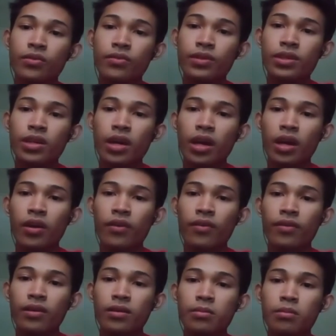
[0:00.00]
we have
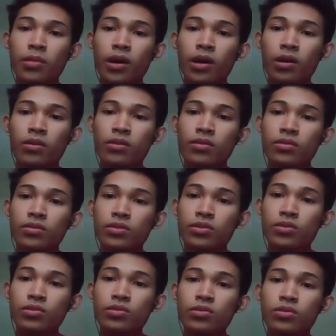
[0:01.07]
about
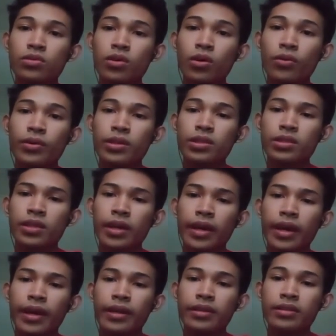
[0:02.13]
two drawing
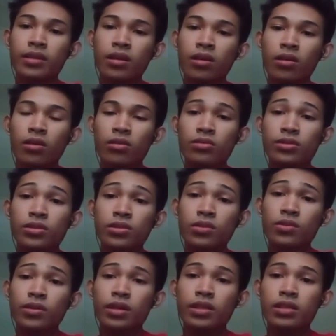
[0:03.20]
and
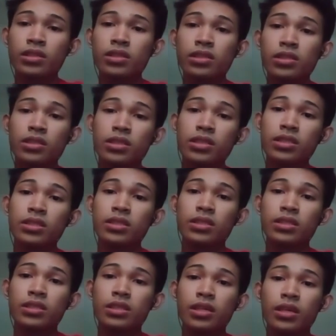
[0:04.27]
also analysis
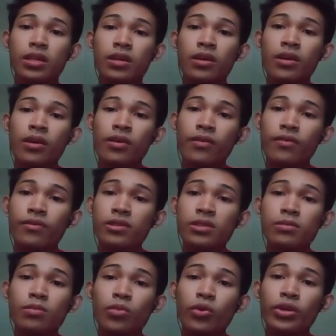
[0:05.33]
the
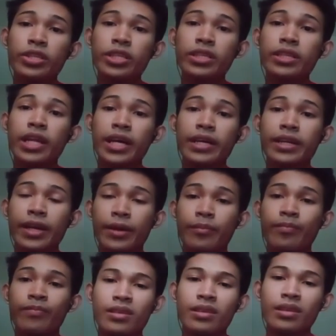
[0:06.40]
free body diagram.
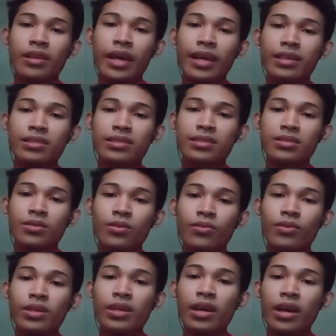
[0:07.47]
Next,
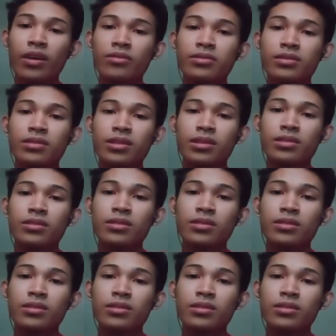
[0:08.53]
we have such